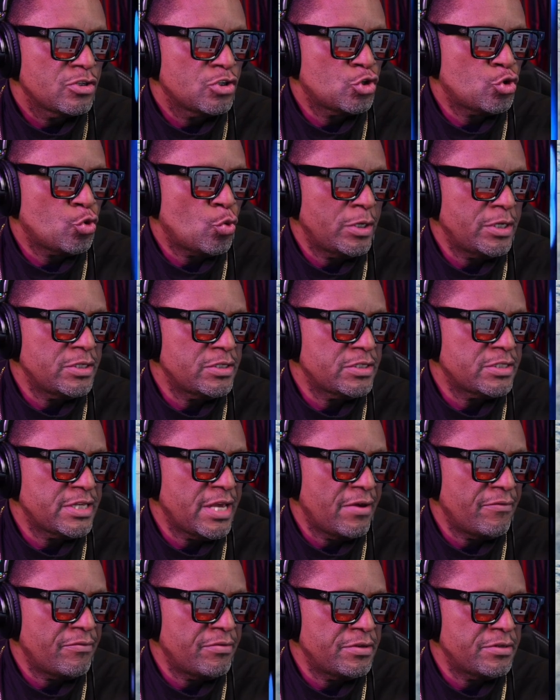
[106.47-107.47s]

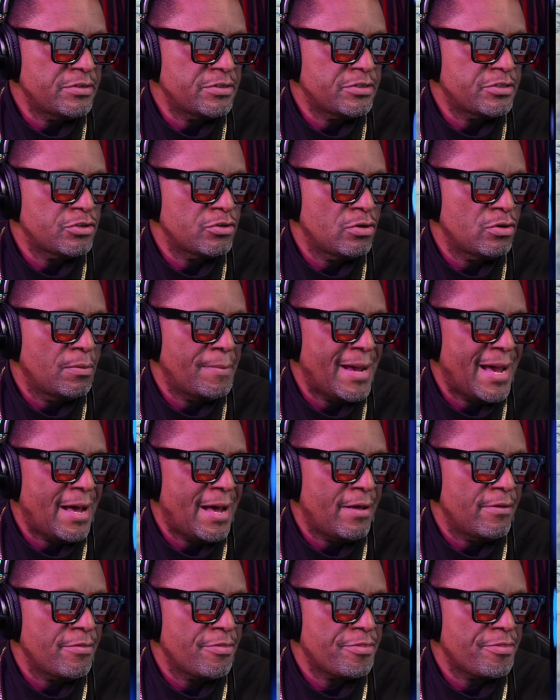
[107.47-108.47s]
$27 to
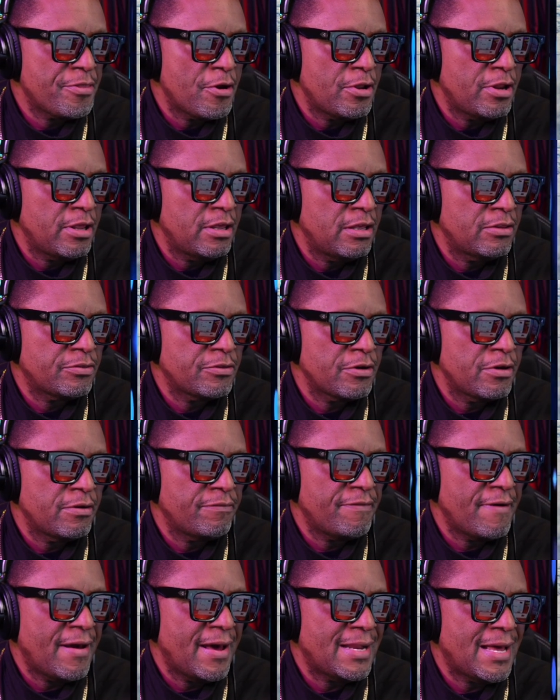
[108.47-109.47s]
about $30,
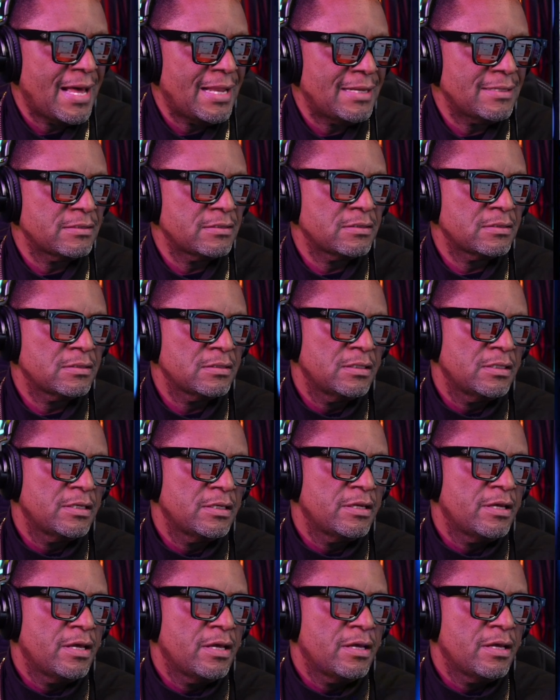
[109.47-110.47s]
$35
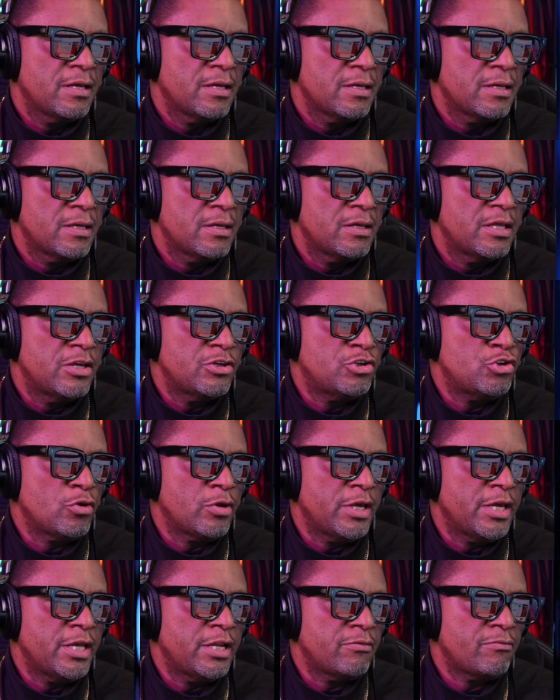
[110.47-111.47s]
that you
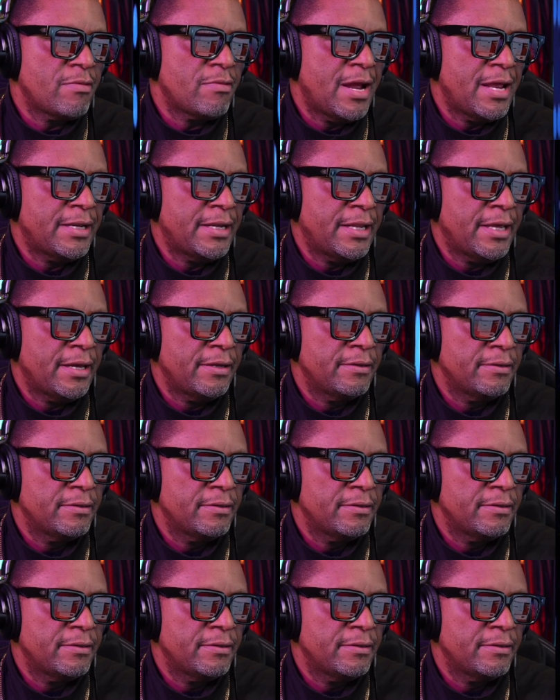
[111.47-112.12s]
can get it right now.